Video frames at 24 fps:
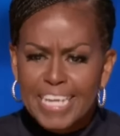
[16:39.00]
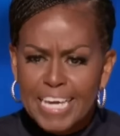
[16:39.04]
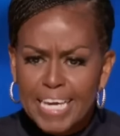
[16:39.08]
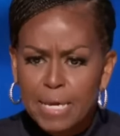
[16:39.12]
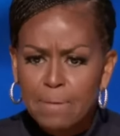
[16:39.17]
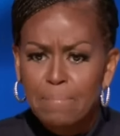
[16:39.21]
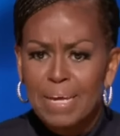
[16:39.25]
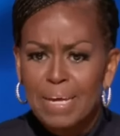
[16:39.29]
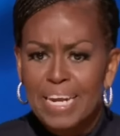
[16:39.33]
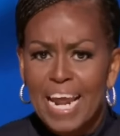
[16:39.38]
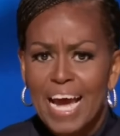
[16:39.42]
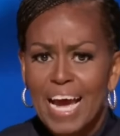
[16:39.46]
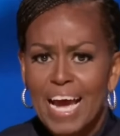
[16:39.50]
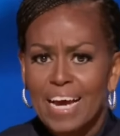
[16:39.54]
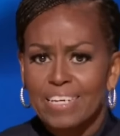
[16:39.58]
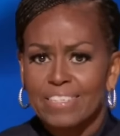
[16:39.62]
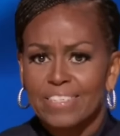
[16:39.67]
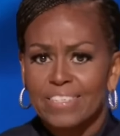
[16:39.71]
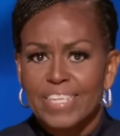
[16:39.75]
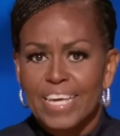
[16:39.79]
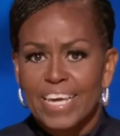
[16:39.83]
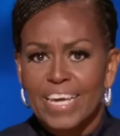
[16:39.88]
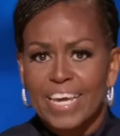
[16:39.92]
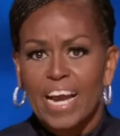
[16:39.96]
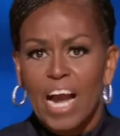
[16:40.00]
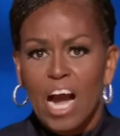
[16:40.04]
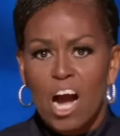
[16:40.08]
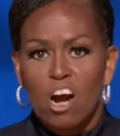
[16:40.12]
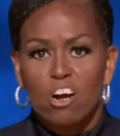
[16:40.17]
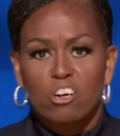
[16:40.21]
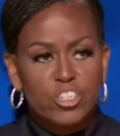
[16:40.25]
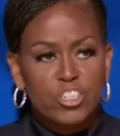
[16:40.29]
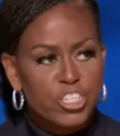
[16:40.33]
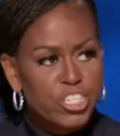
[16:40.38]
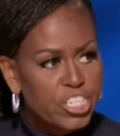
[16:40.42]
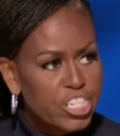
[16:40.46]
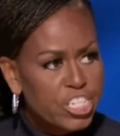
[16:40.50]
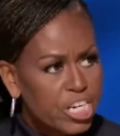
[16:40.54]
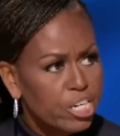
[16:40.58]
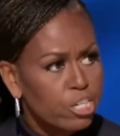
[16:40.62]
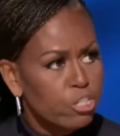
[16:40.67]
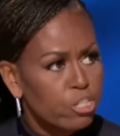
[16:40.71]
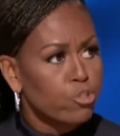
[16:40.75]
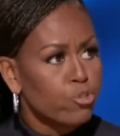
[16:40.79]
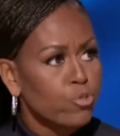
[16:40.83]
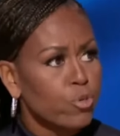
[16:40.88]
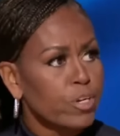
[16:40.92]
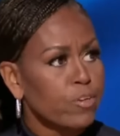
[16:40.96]
Demonizing our
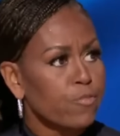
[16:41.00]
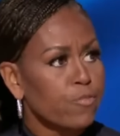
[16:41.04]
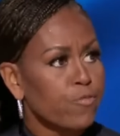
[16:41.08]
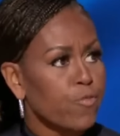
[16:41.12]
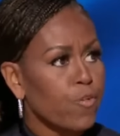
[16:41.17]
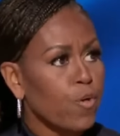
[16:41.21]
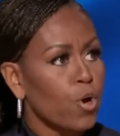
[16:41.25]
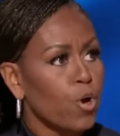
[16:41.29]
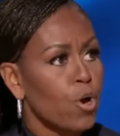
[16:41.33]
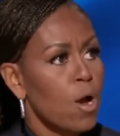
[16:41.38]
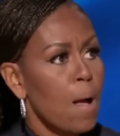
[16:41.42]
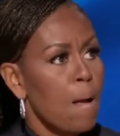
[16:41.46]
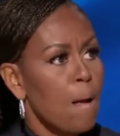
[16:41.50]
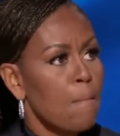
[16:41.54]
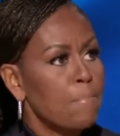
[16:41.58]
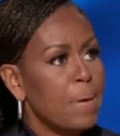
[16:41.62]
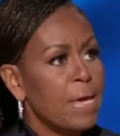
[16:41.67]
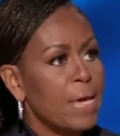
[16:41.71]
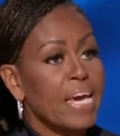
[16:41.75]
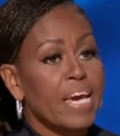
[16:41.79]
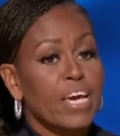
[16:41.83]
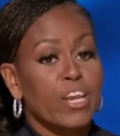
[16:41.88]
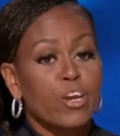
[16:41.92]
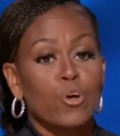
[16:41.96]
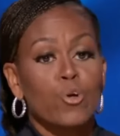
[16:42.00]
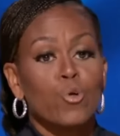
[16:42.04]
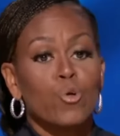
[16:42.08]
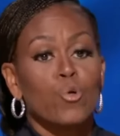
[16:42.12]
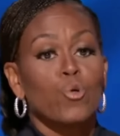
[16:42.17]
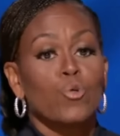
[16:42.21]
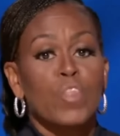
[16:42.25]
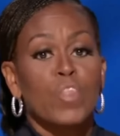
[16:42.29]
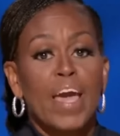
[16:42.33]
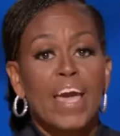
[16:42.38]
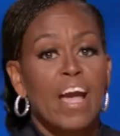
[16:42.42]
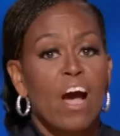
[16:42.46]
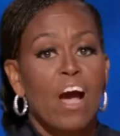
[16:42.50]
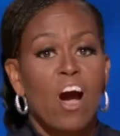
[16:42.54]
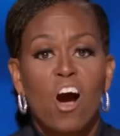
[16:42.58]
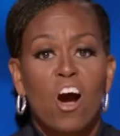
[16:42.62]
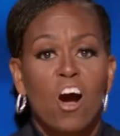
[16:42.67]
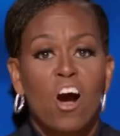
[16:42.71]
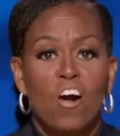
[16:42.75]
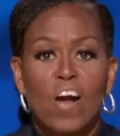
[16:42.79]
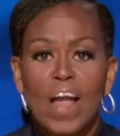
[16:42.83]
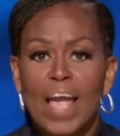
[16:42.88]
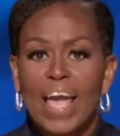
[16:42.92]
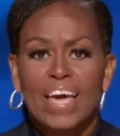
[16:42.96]
children for being who they
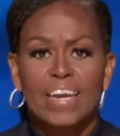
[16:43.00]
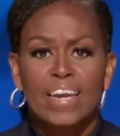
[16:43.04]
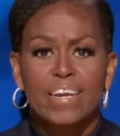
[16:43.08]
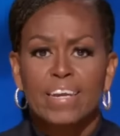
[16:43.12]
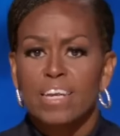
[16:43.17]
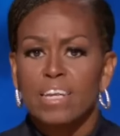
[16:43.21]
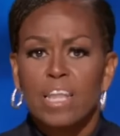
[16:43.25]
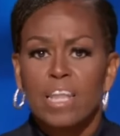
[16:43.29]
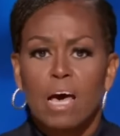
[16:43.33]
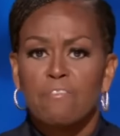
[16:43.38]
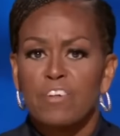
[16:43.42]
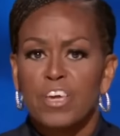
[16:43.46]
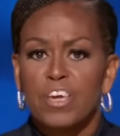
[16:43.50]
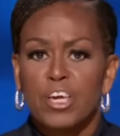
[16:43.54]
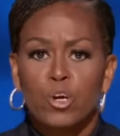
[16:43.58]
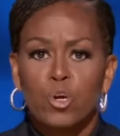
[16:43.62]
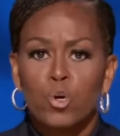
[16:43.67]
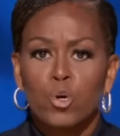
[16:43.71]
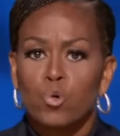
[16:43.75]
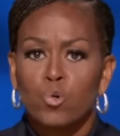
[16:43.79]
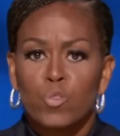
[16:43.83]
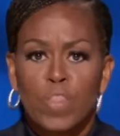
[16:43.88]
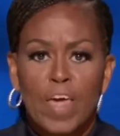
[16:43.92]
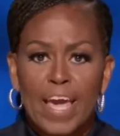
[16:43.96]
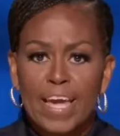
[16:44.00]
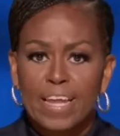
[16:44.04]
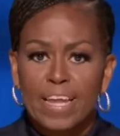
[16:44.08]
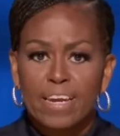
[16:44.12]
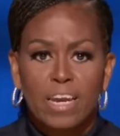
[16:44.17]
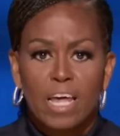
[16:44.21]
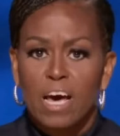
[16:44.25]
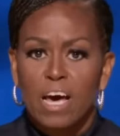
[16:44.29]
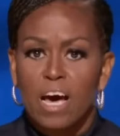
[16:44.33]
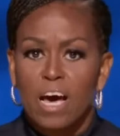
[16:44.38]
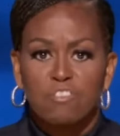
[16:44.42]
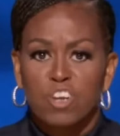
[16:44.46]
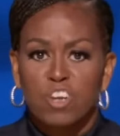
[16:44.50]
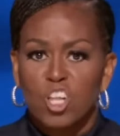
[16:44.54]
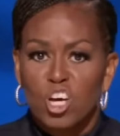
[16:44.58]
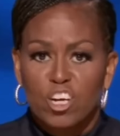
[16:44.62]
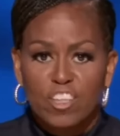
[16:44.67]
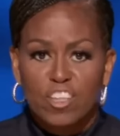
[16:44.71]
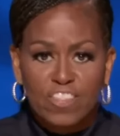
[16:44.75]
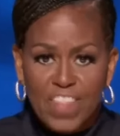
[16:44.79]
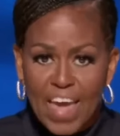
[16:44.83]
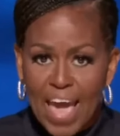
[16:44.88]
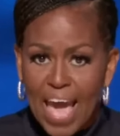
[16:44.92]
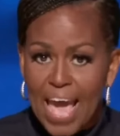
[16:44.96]
are and loving who they love,
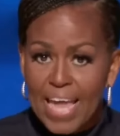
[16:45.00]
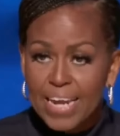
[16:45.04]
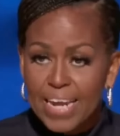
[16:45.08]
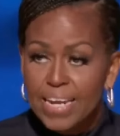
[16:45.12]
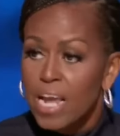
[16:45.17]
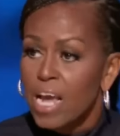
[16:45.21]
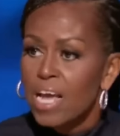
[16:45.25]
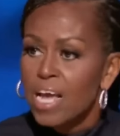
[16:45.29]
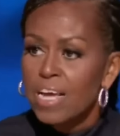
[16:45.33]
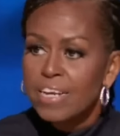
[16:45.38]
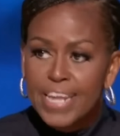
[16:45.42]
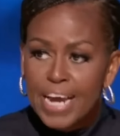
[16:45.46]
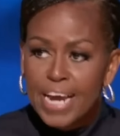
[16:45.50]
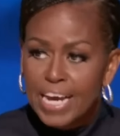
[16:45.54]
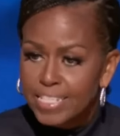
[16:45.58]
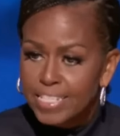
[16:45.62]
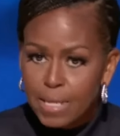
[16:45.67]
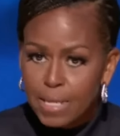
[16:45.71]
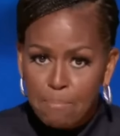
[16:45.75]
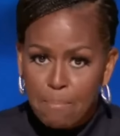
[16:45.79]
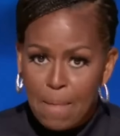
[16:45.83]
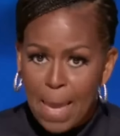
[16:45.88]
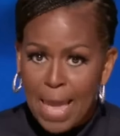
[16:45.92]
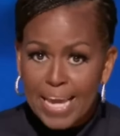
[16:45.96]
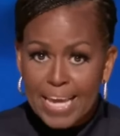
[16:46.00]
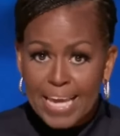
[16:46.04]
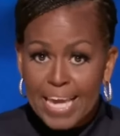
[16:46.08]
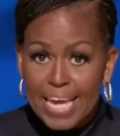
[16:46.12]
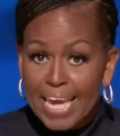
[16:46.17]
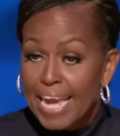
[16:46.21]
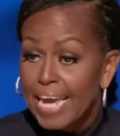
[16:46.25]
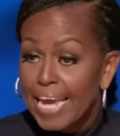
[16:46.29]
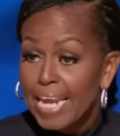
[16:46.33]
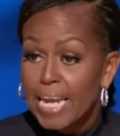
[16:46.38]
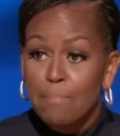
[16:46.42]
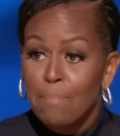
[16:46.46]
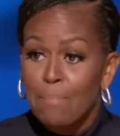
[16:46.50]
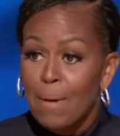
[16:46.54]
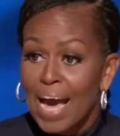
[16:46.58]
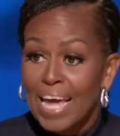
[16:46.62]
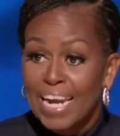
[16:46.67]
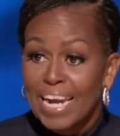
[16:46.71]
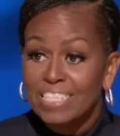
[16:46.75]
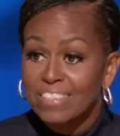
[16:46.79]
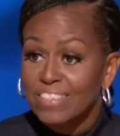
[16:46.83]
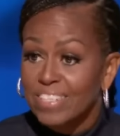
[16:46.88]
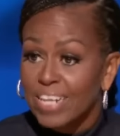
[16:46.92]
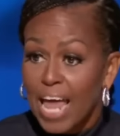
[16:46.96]
look, that doesn't make
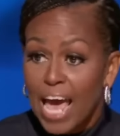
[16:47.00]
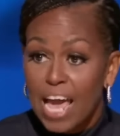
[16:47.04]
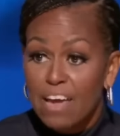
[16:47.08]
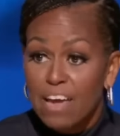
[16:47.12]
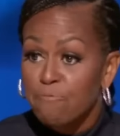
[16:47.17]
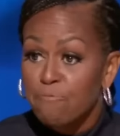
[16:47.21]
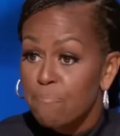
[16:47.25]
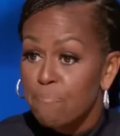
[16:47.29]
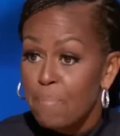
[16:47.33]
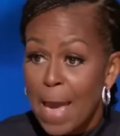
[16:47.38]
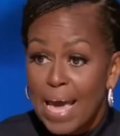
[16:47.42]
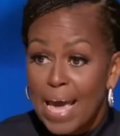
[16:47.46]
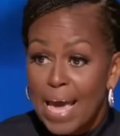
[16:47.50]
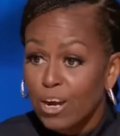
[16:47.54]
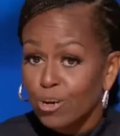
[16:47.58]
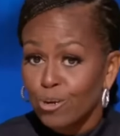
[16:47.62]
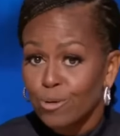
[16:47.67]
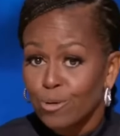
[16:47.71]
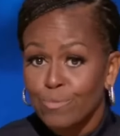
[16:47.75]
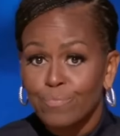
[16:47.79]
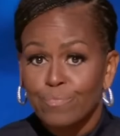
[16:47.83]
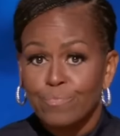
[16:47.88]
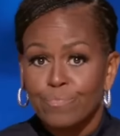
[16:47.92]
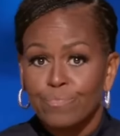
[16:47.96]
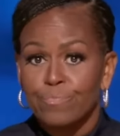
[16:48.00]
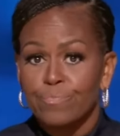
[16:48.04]
anybody's life better.